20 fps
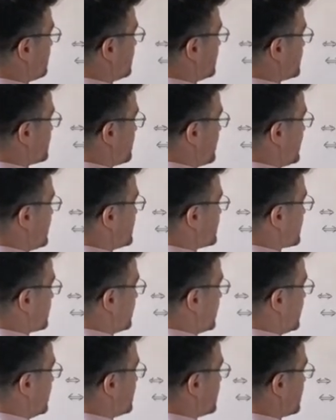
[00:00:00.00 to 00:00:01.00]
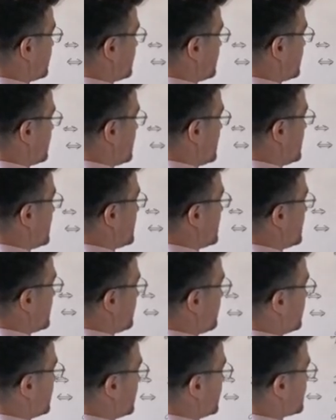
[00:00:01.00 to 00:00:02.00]
plus b squared
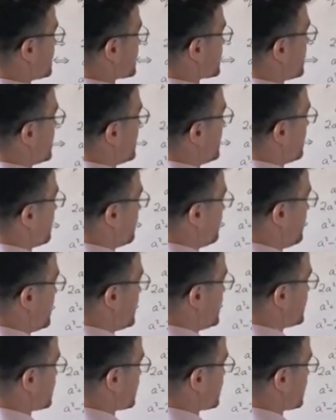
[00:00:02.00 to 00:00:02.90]
plus b